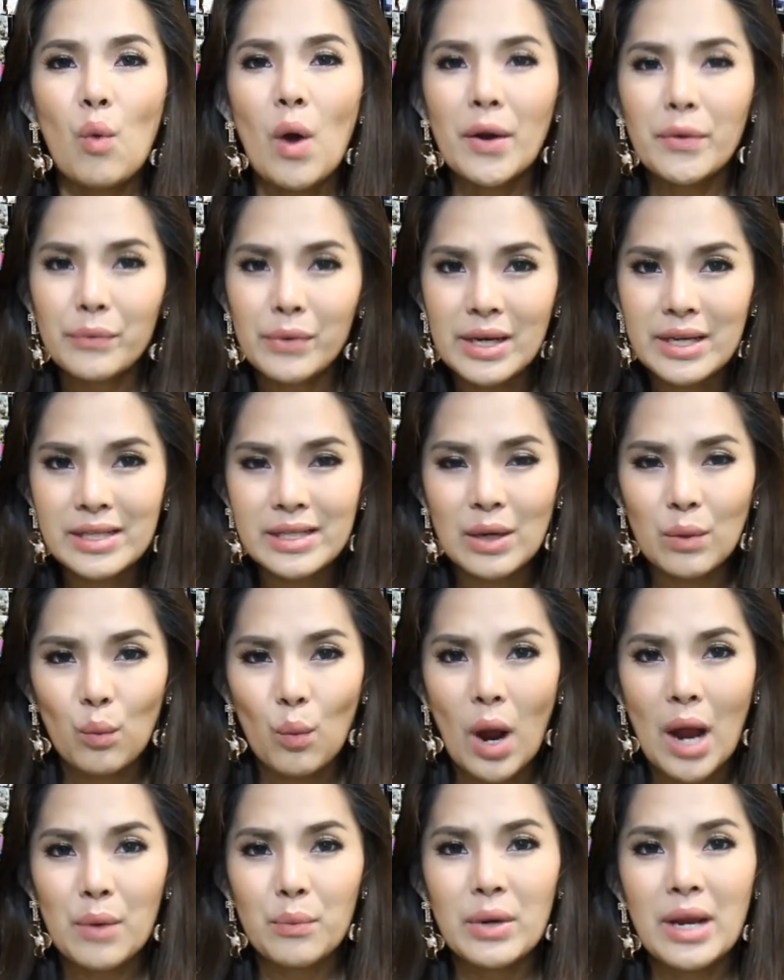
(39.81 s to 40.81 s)
one reason
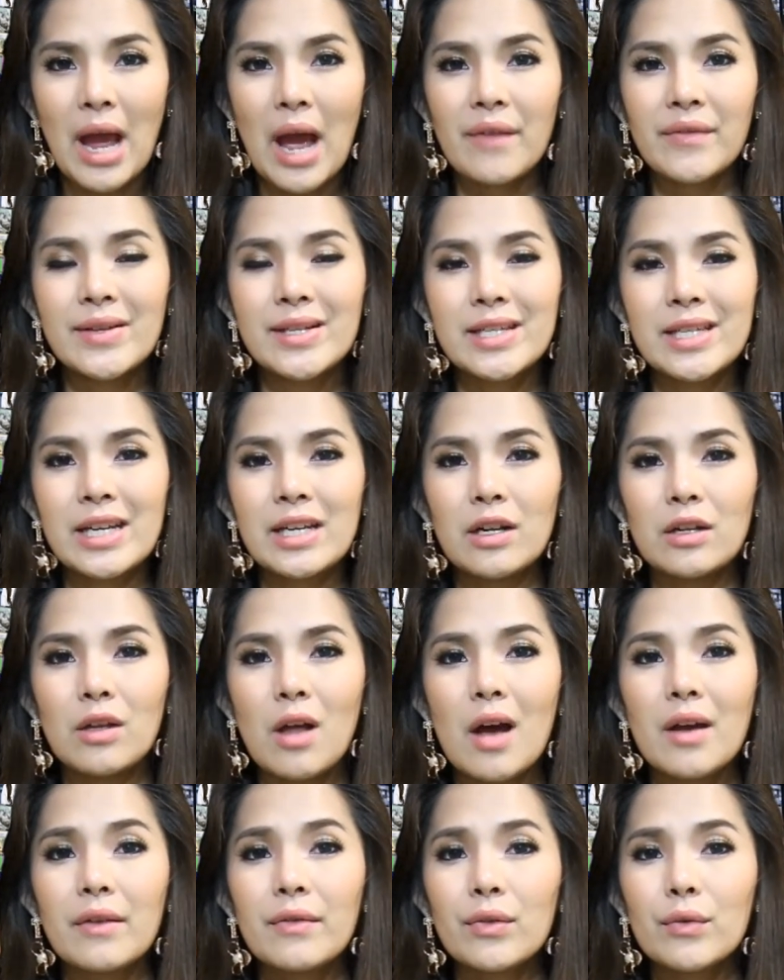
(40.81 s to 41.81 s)
why we haven't seen a
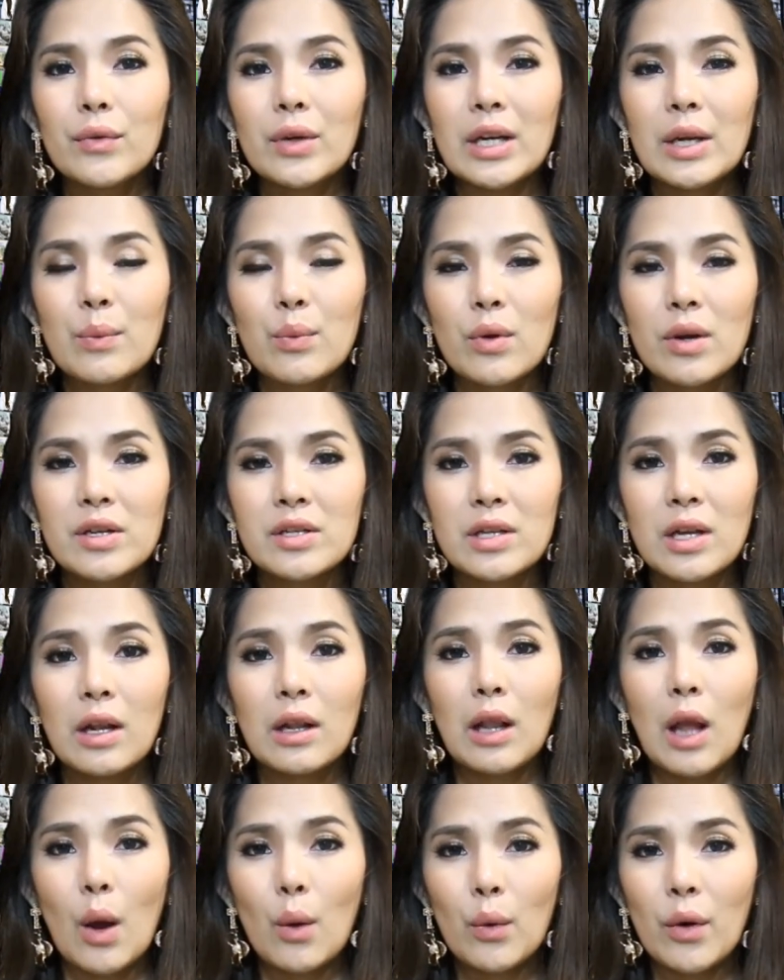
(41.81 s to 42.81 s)
lot of 3D printed
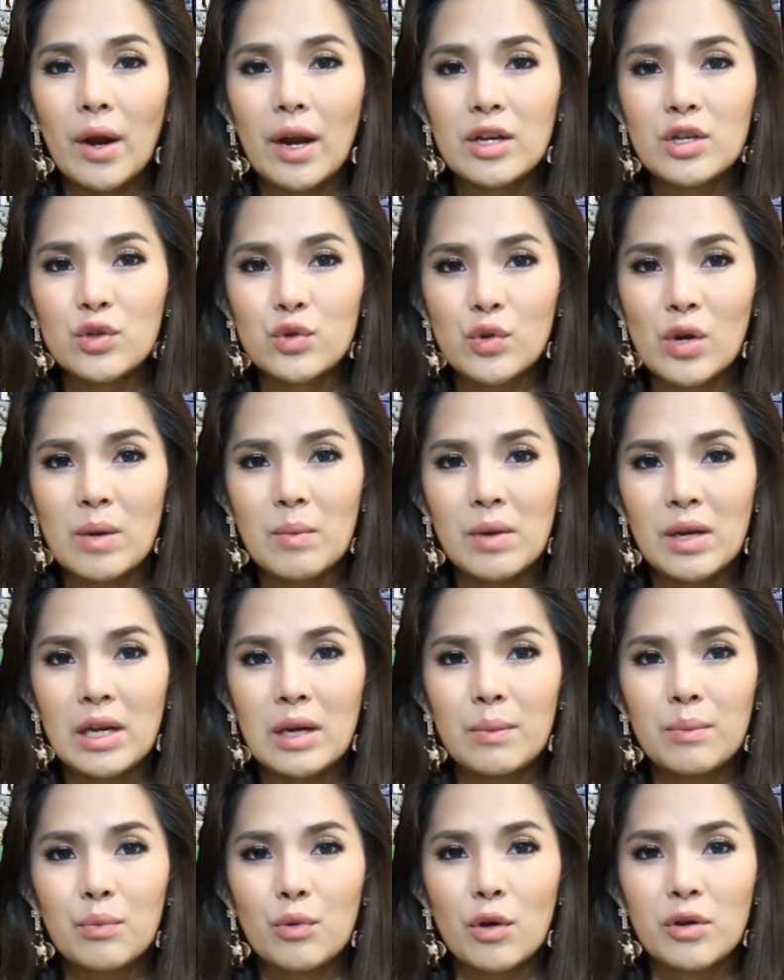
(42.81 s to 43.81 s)
lower
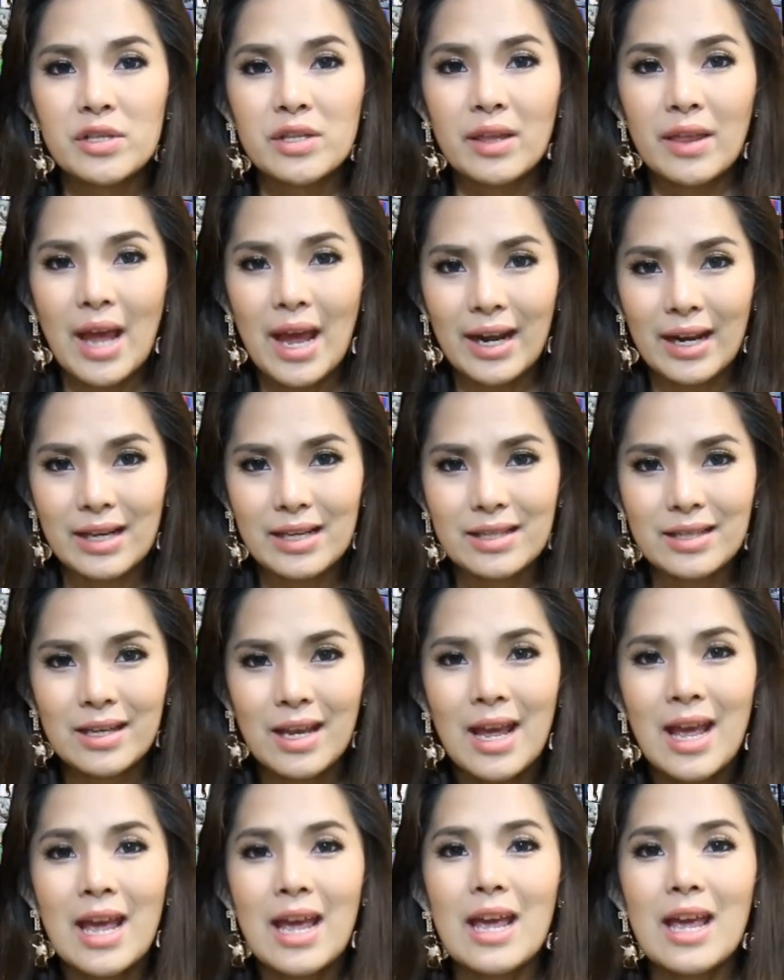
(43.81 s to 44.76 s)
extremity prosthetics